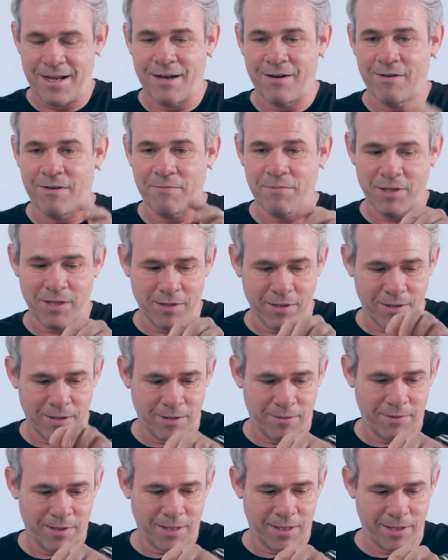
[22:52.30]
now I'm going to
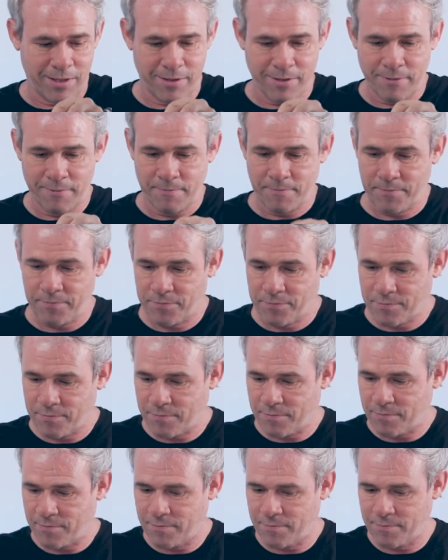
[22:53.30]
go in here
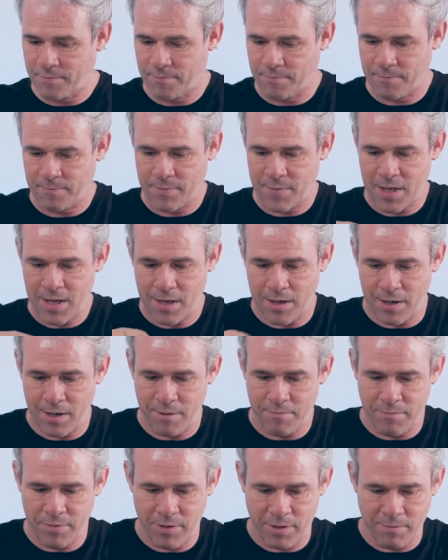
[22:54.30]
and
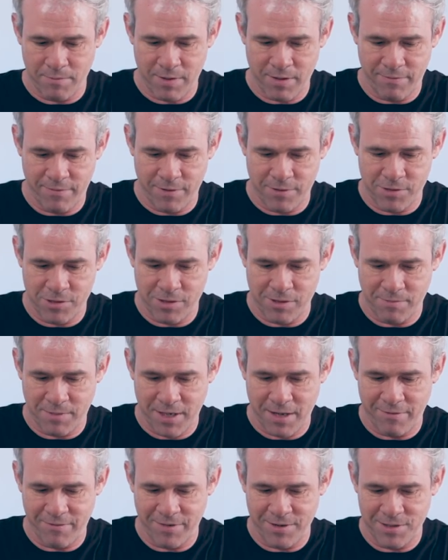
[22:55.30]
I'm putting my Photoshop
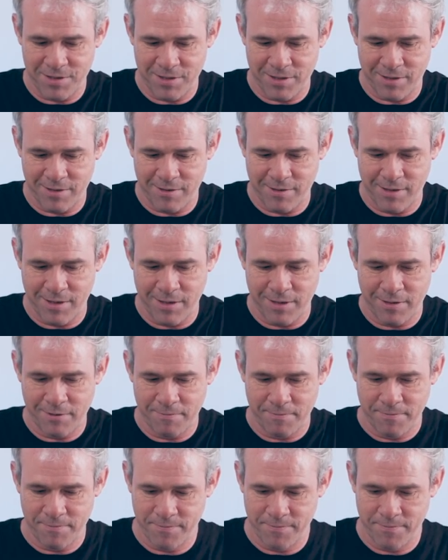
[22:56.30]
Cafe sticker on it.